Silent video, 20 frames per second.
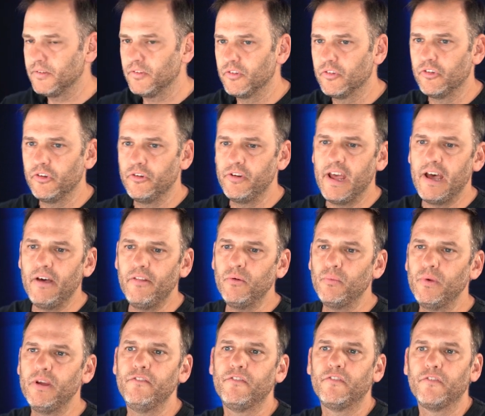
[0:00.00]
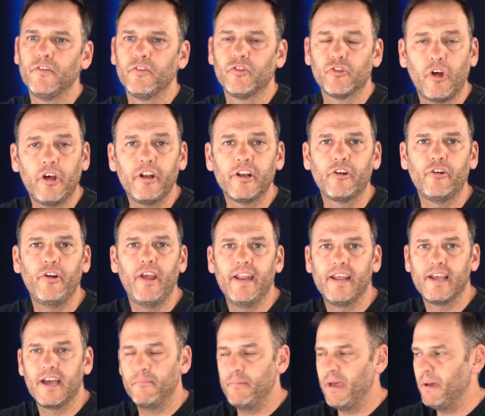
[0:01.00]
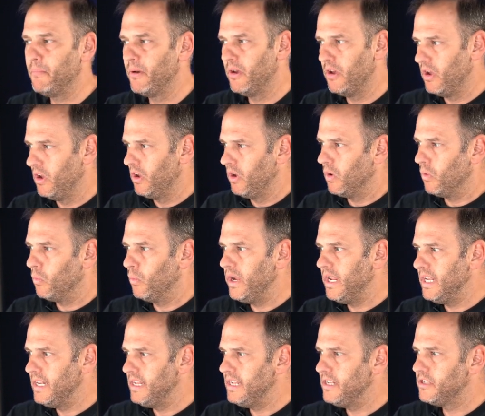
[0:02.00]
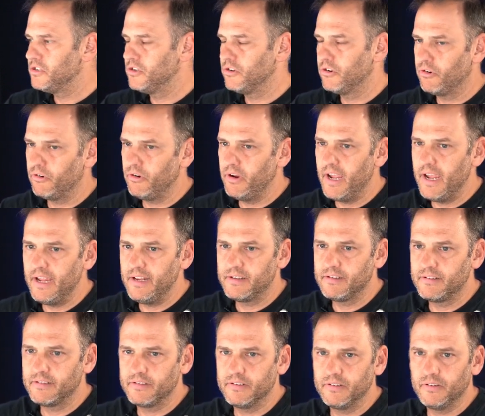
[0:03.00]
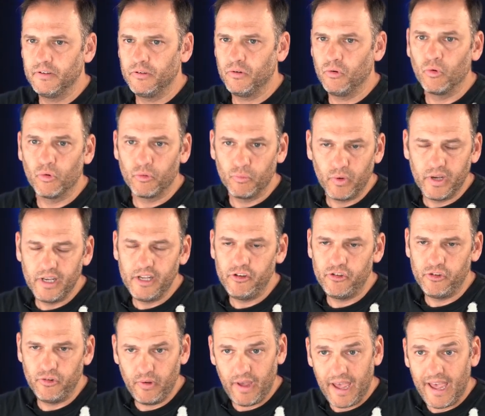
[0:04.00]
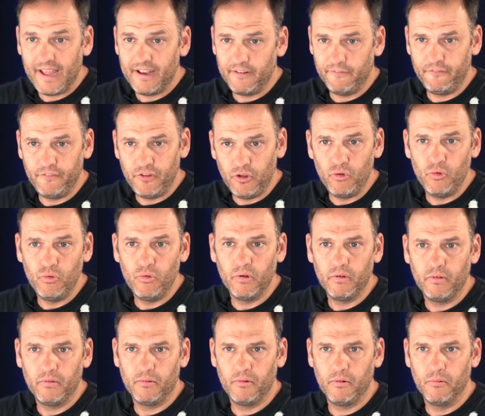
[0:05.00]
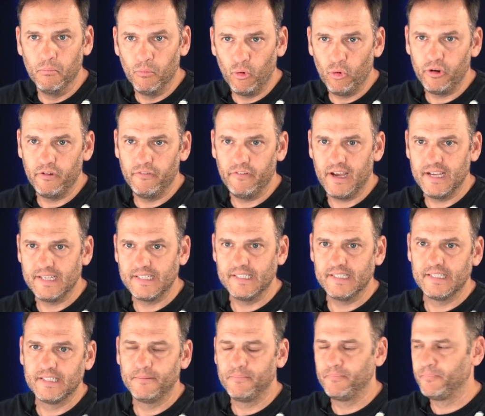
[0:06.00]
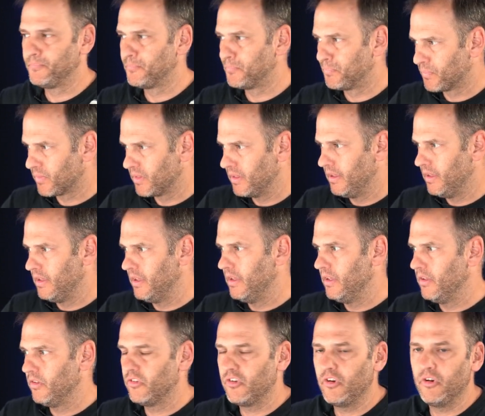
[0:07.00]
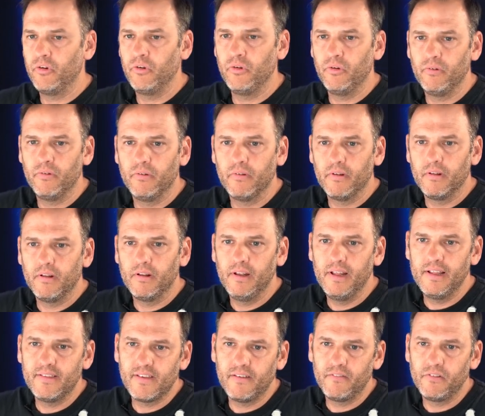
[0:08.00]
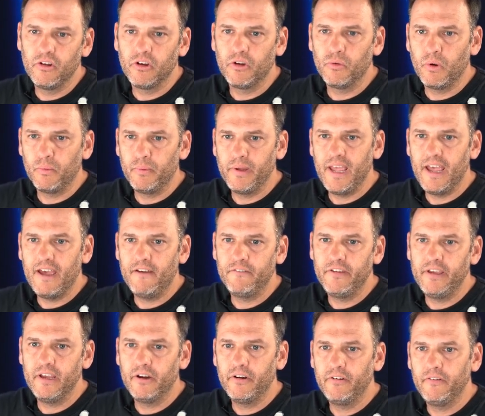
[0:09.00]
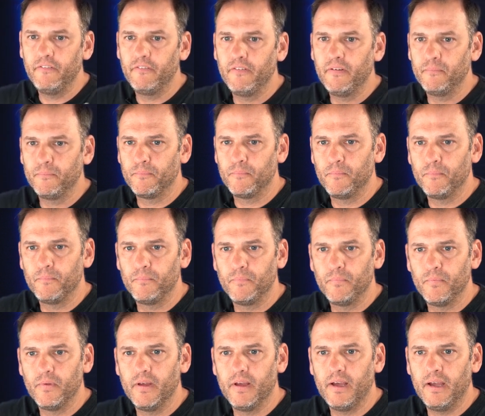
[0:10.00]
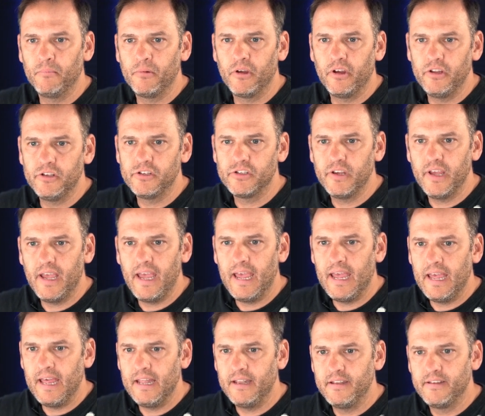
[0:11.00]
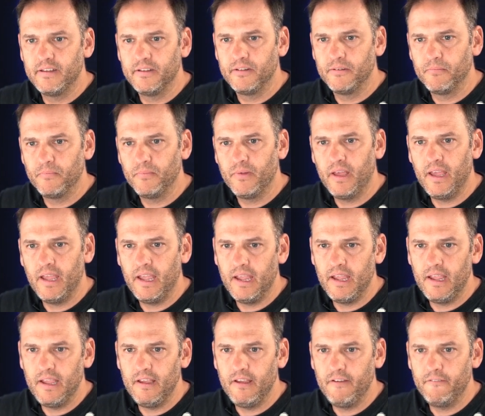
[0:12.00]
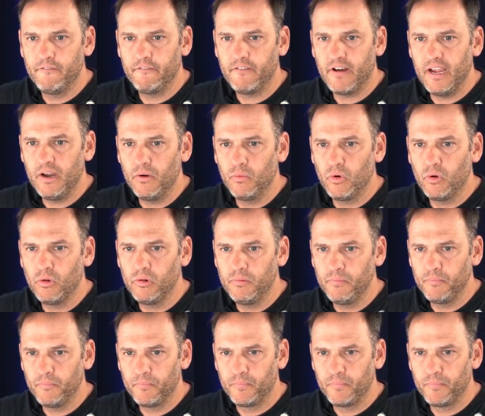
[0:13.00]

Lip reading: So now that we've started creating our map, we need to create we need to add a few more devices. So let's have a look at what we have here. I'm going to add a firewall.